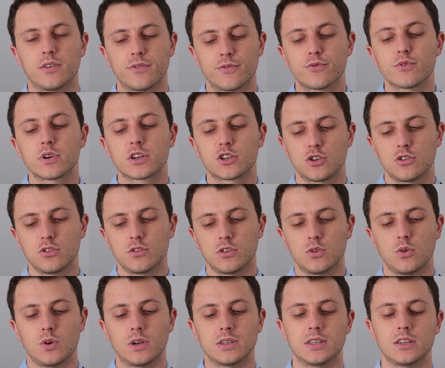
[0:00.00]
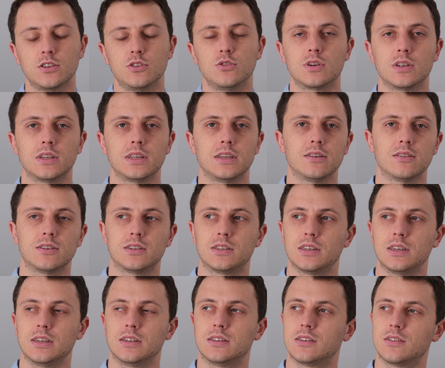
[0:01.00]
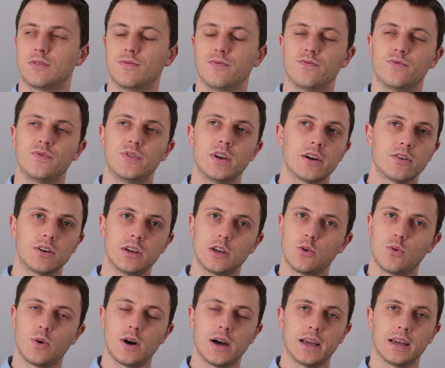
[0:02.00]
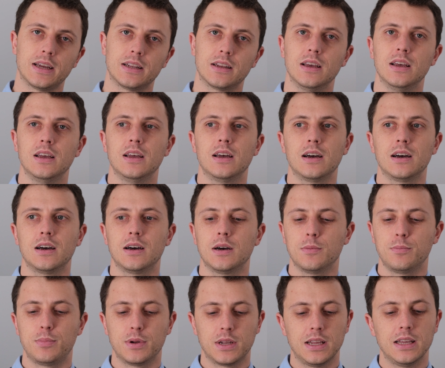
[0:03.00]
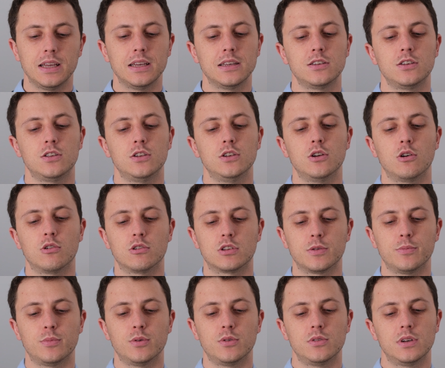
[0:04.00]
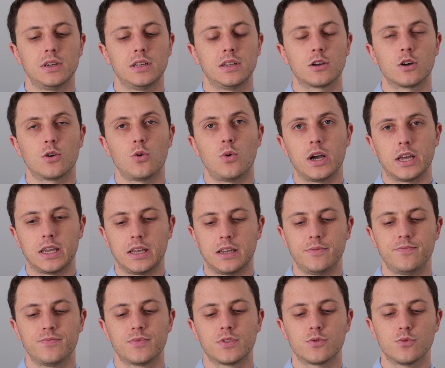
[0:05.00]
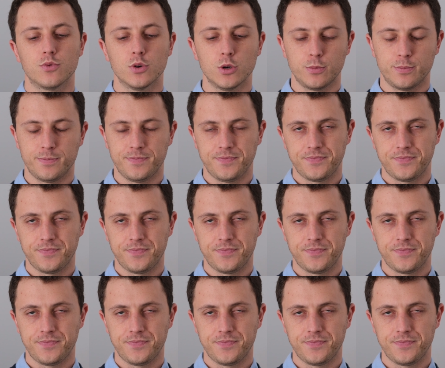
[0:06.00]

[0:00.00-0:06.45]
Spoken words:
Frictional noise that you can hear. It's very quiet, but it is noticeable in a quiet room.